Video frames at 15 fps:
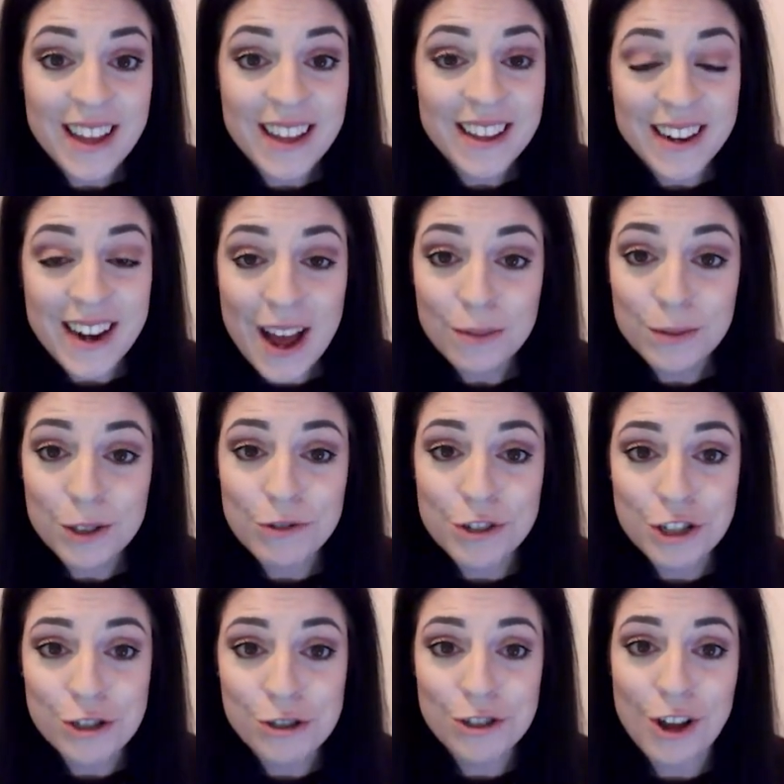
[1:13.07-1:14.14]
can help to
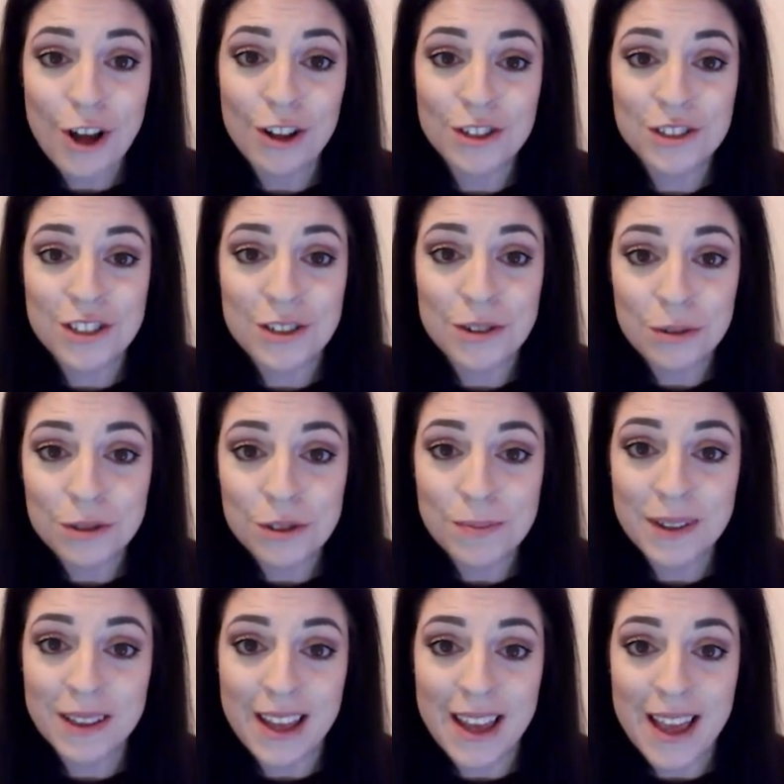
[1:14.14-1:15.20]
reduce costs and
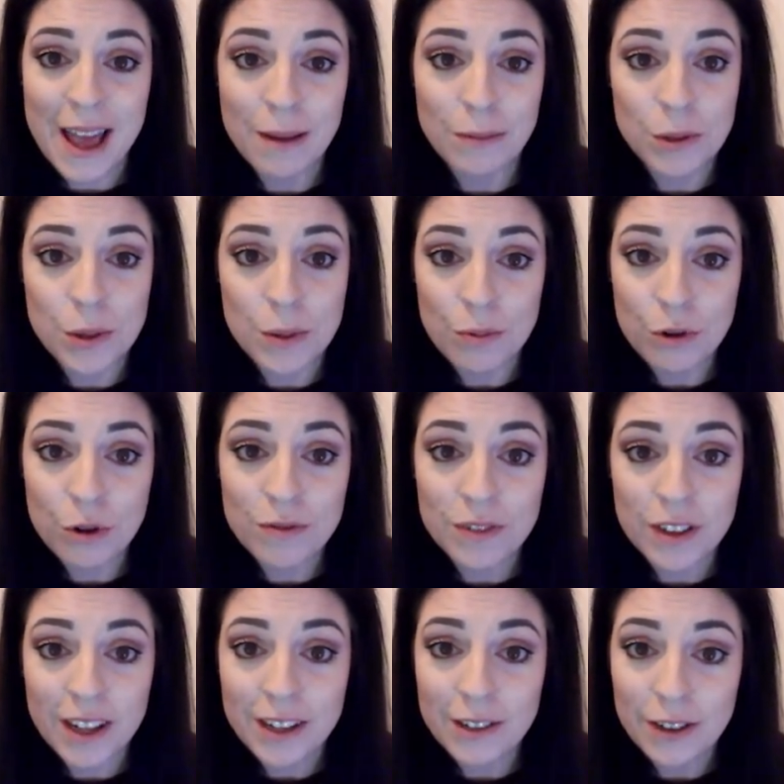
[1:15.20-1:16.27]
ultimately aim to improve
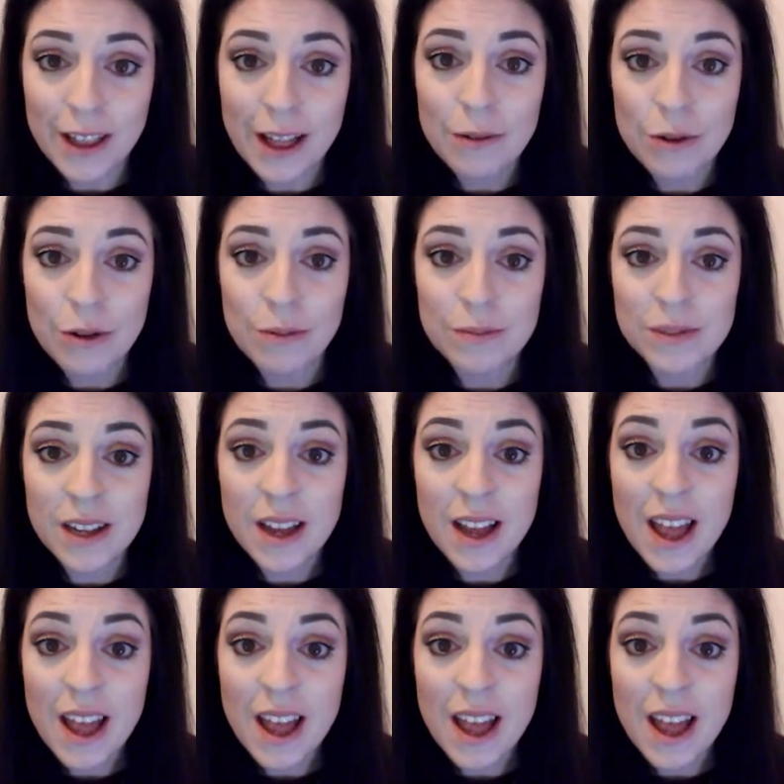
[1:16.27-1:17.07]
clinical outcomes